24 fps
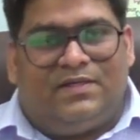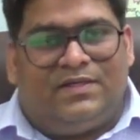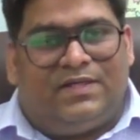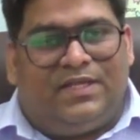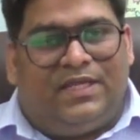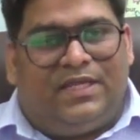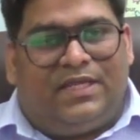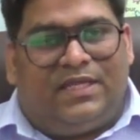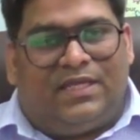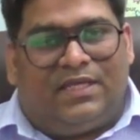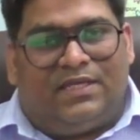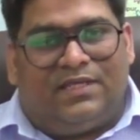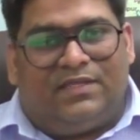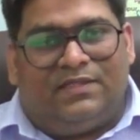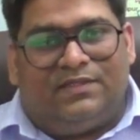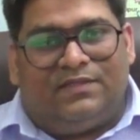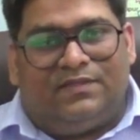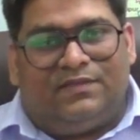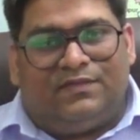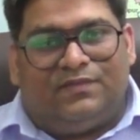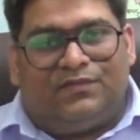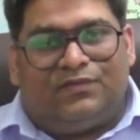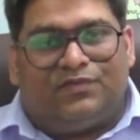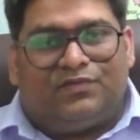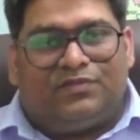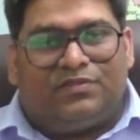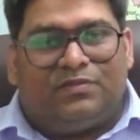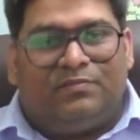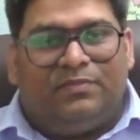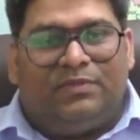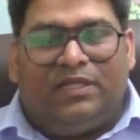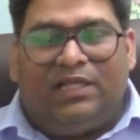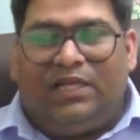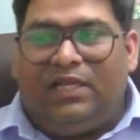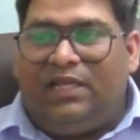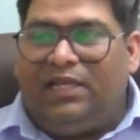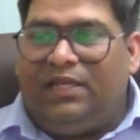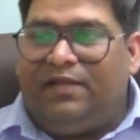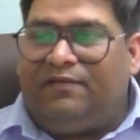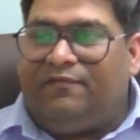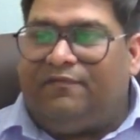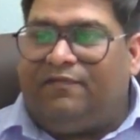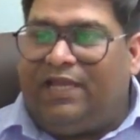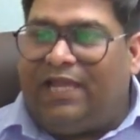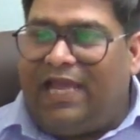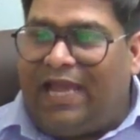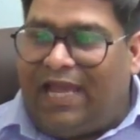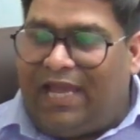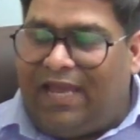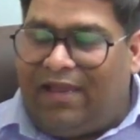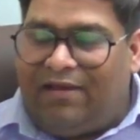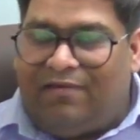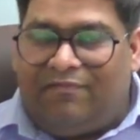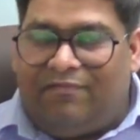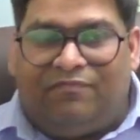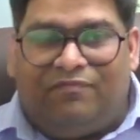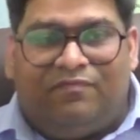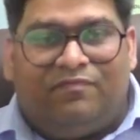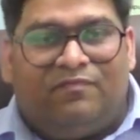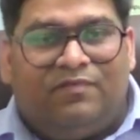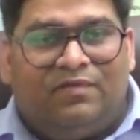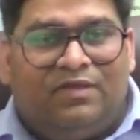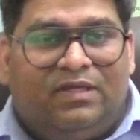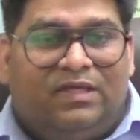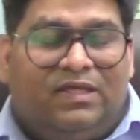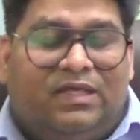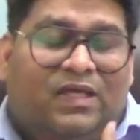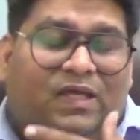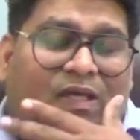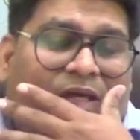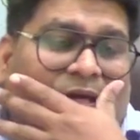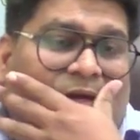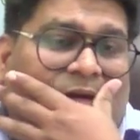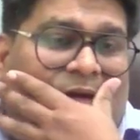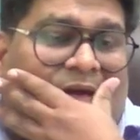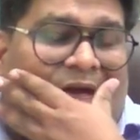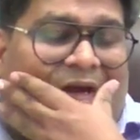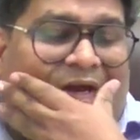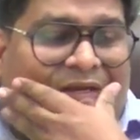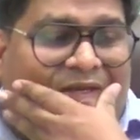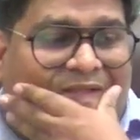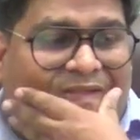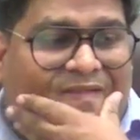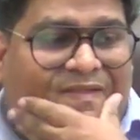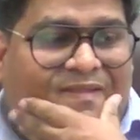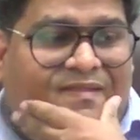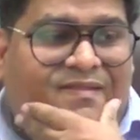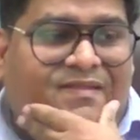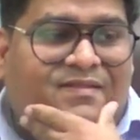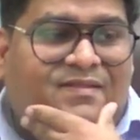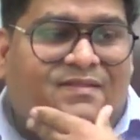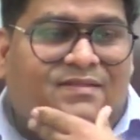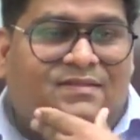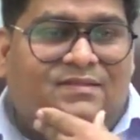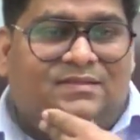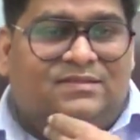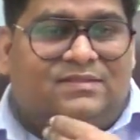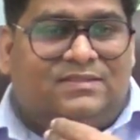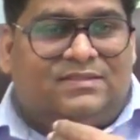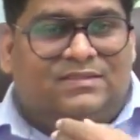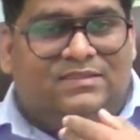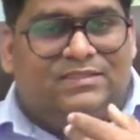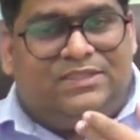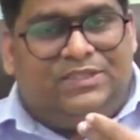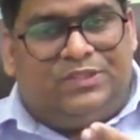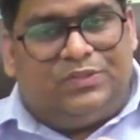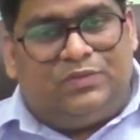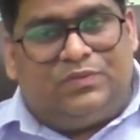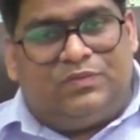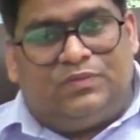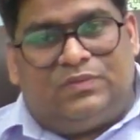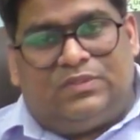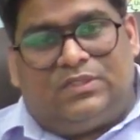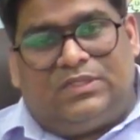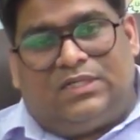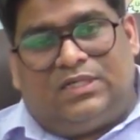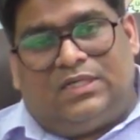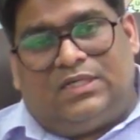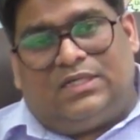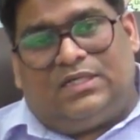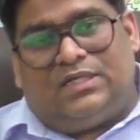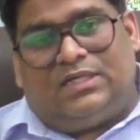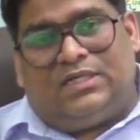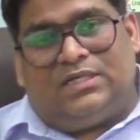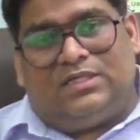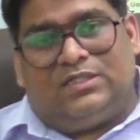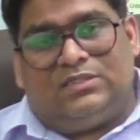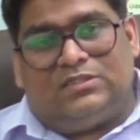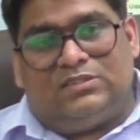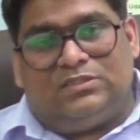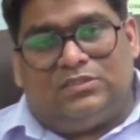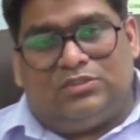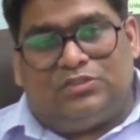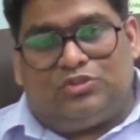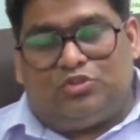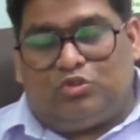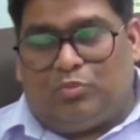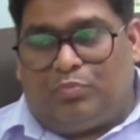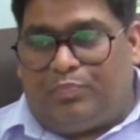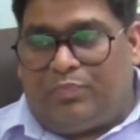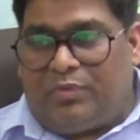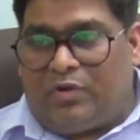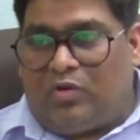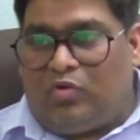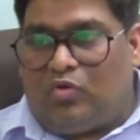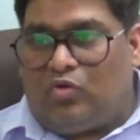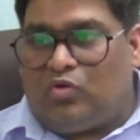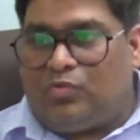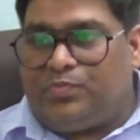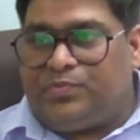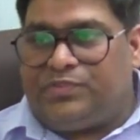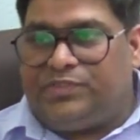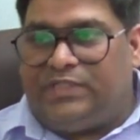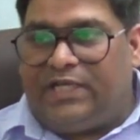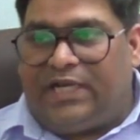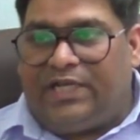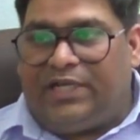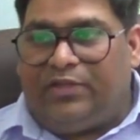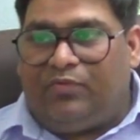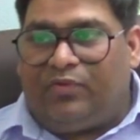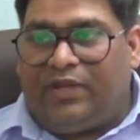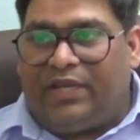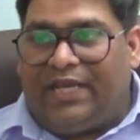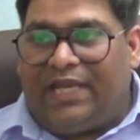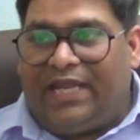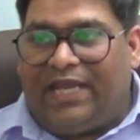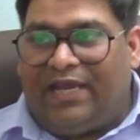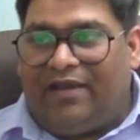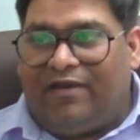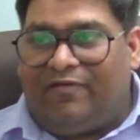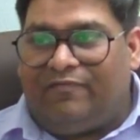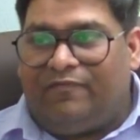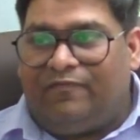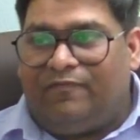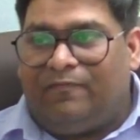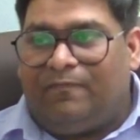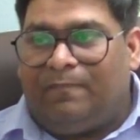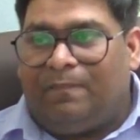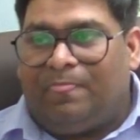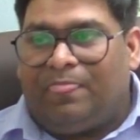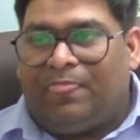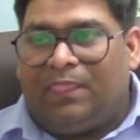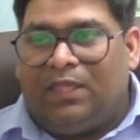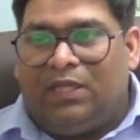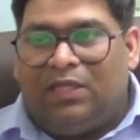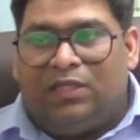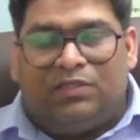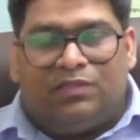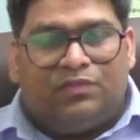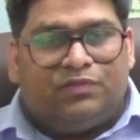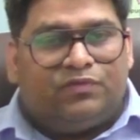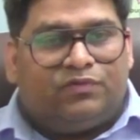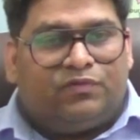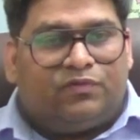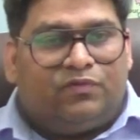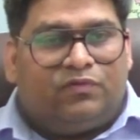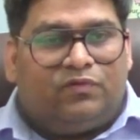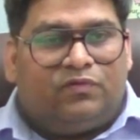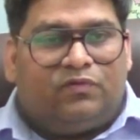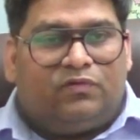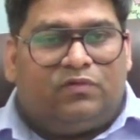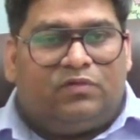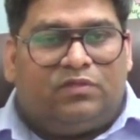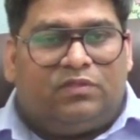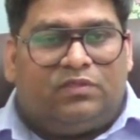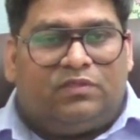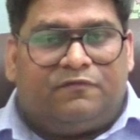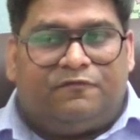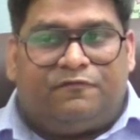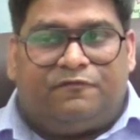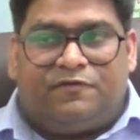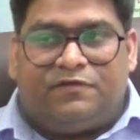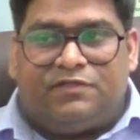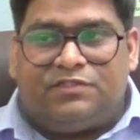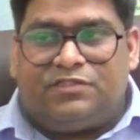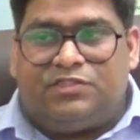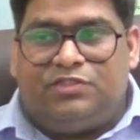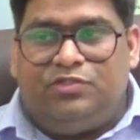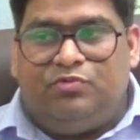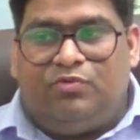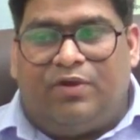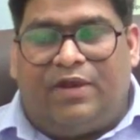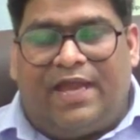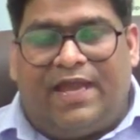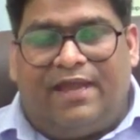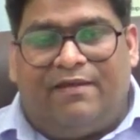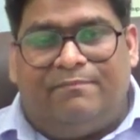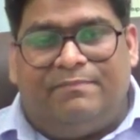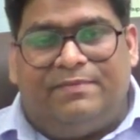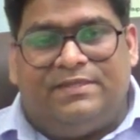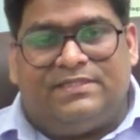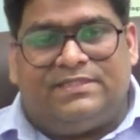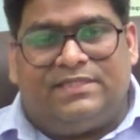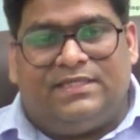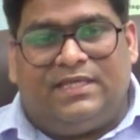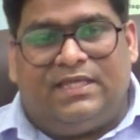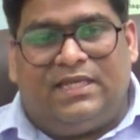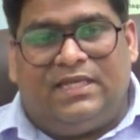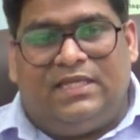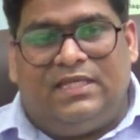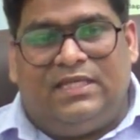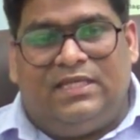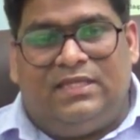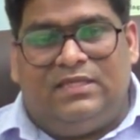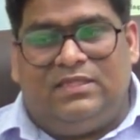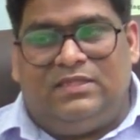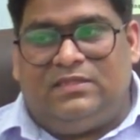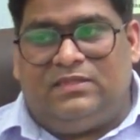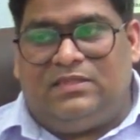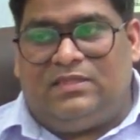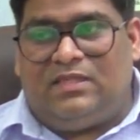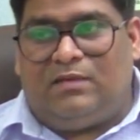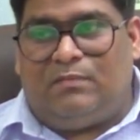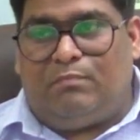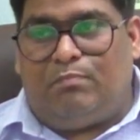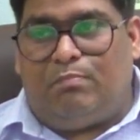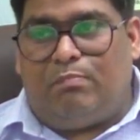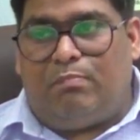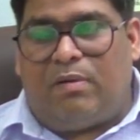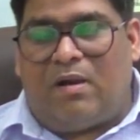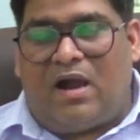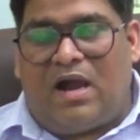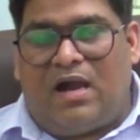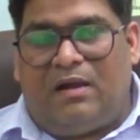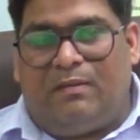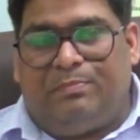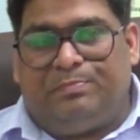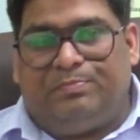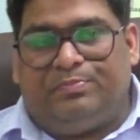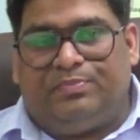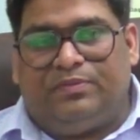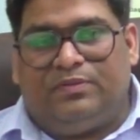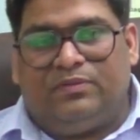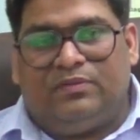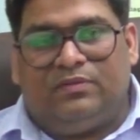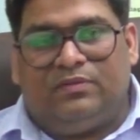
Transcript: Okay. So similarly, it will have another, supergroups that you can have. So the first you have basically the BAP